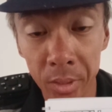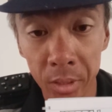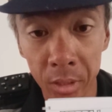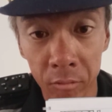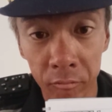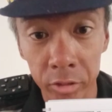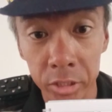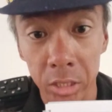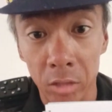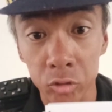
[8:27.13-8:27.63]

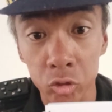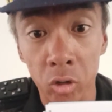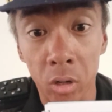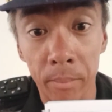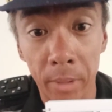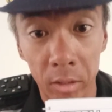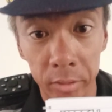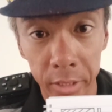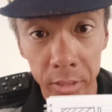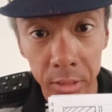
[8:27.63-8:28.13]
which I'll talk
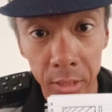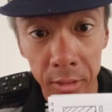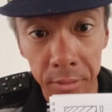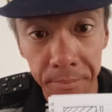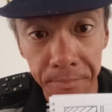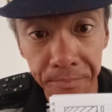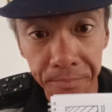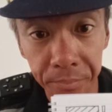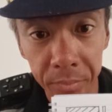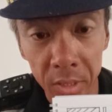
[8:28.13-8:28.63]
about later.
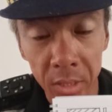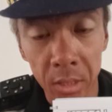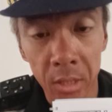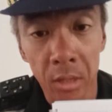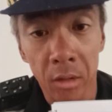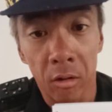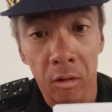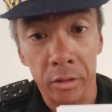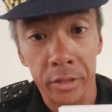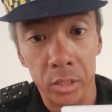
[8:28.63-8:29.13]

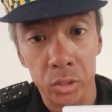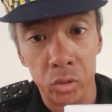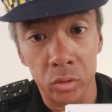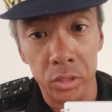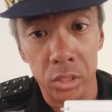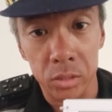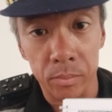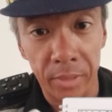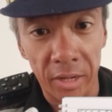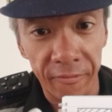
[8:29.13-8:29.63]
Okay, so
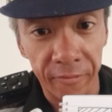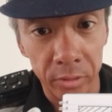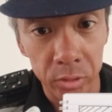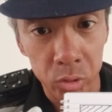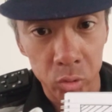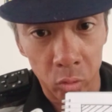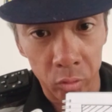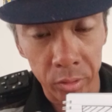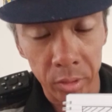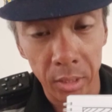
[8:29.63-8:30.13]
this is buffer
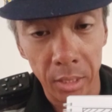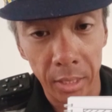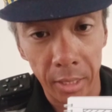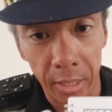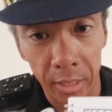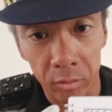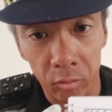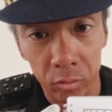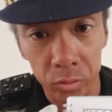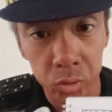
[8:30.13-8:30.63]
zone
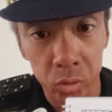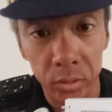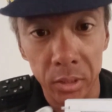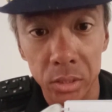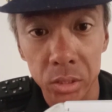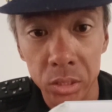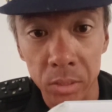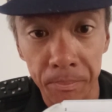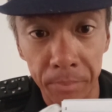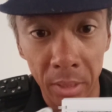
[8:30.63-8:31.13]
and also the
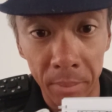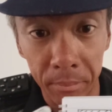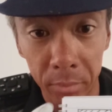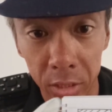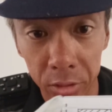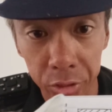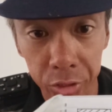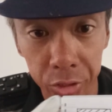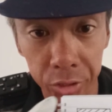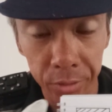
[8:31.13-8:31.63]
zipper
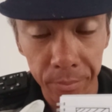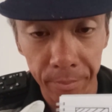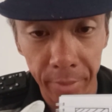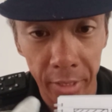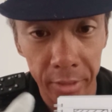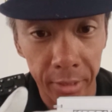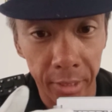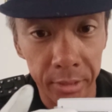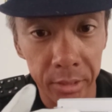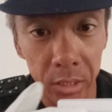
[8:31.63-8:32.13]
merge.
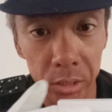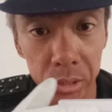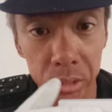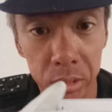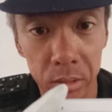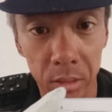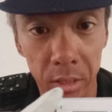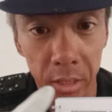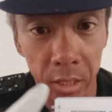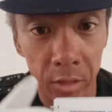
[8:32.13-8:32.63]
And then this
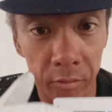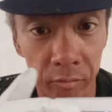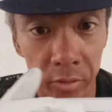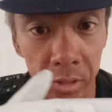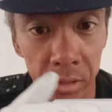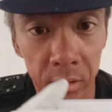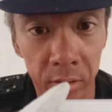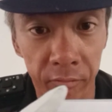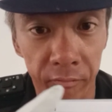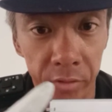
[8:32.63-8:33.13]

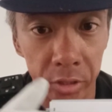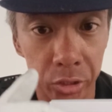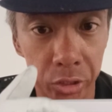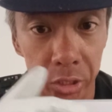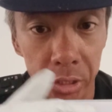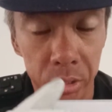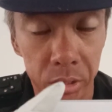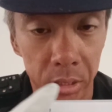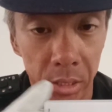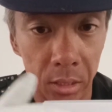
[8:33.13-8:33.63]
area, which
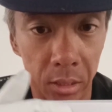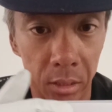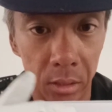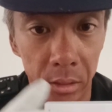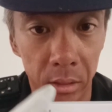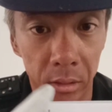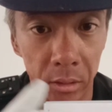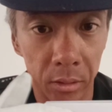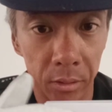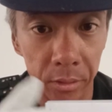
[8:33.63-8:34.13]
is,
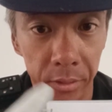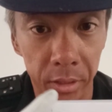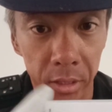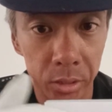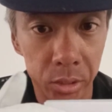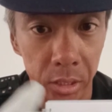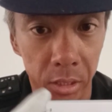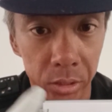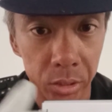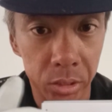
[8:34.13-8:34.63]
as
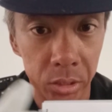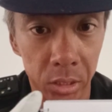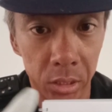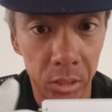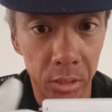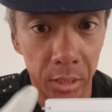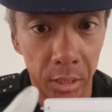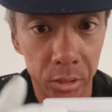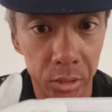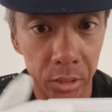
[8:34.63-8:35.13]
you can see,
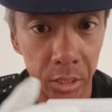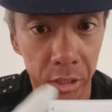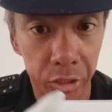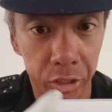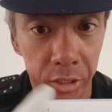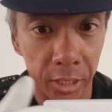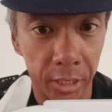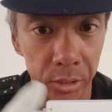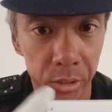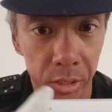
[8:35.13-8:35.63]
there's
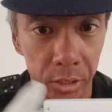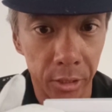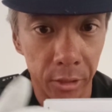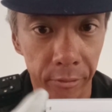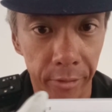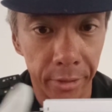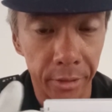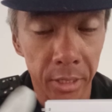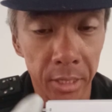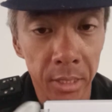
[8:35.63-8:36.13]
dashed lines like that,
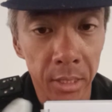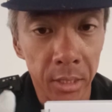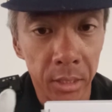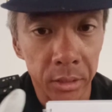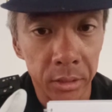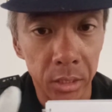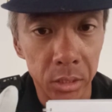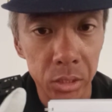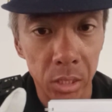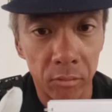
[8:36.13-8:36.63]
right?
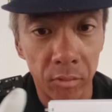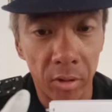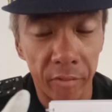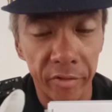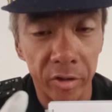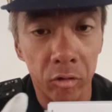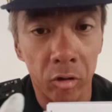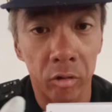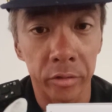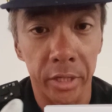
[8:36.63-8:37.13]
These are what we
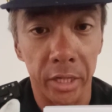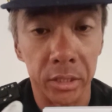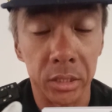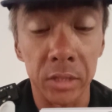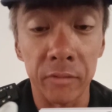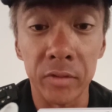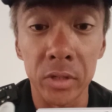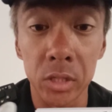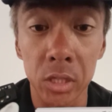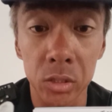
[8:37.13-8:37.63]
call the
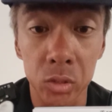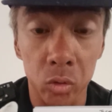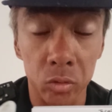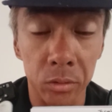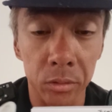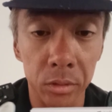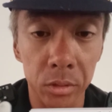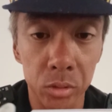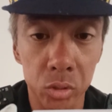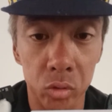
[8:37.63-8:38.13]
activity
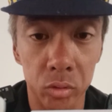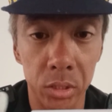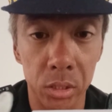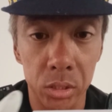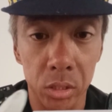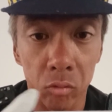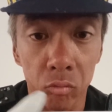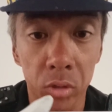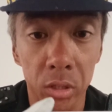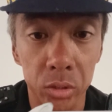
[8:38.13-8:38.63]
zone. So this is
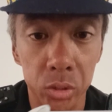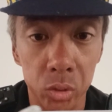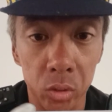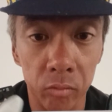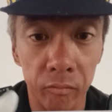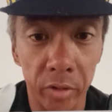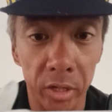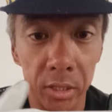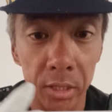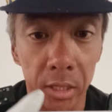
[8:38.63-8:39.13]
the work
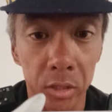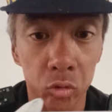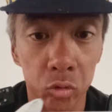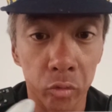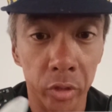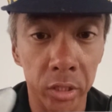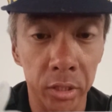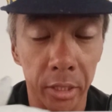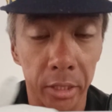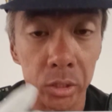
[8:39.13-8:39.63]
zone where they are
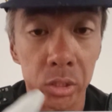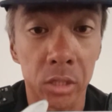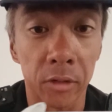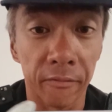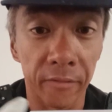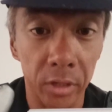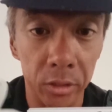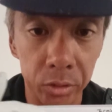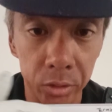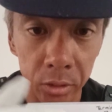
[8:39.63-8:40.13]
doing the
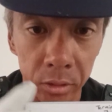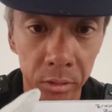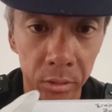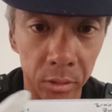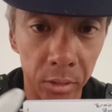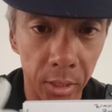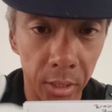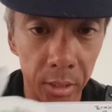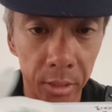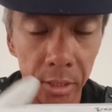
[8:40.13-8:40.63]

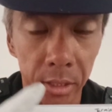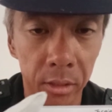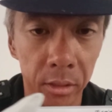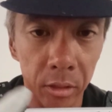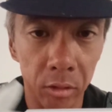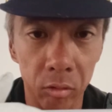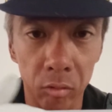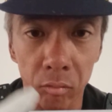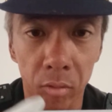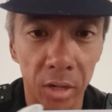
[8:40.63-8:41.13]
excavation, and
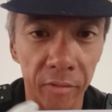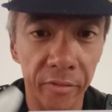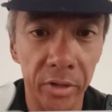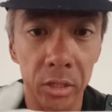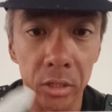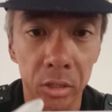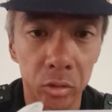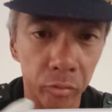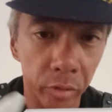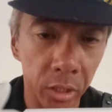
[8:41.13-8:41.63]
then whatever
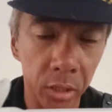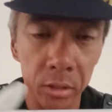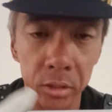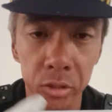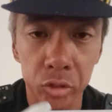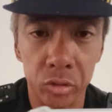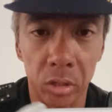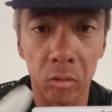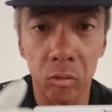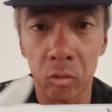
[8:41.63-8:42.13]
they're doing,
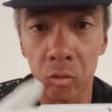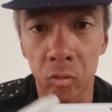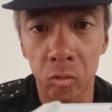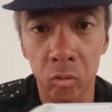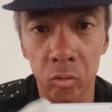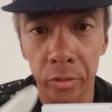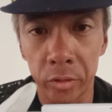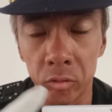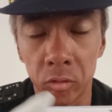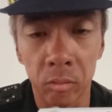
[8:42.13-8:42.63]
trowel
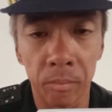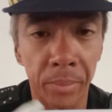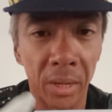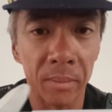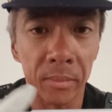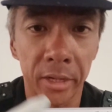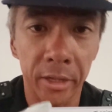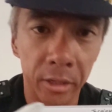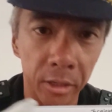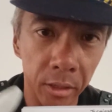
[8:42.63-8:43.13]
hole,
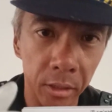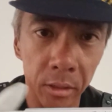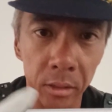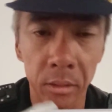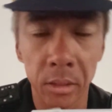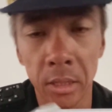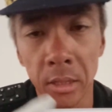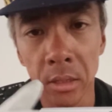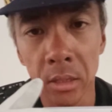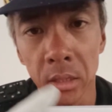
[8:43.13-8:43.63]
pipe laying,
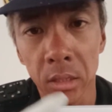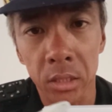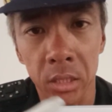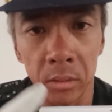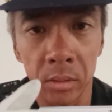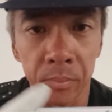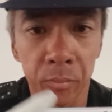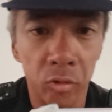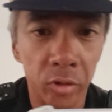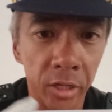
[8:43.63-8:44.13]

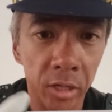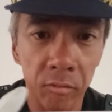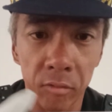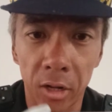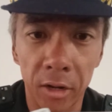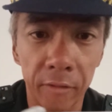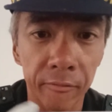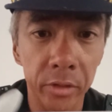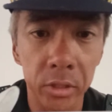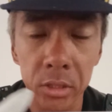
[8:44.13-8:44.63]
cable pulling,
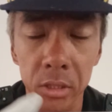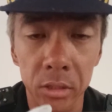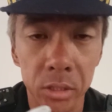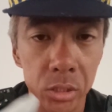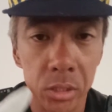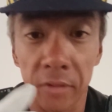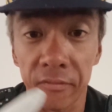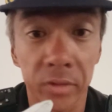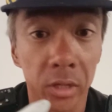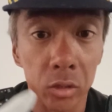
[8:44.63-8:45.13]
whatever
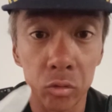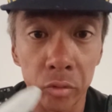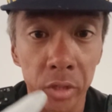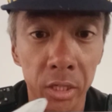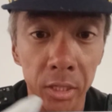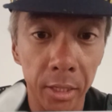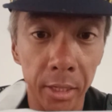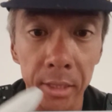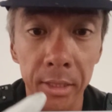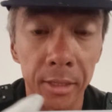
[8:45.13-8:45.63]
stuff they are
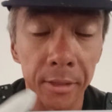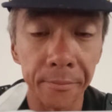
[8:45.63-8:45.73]
doing there,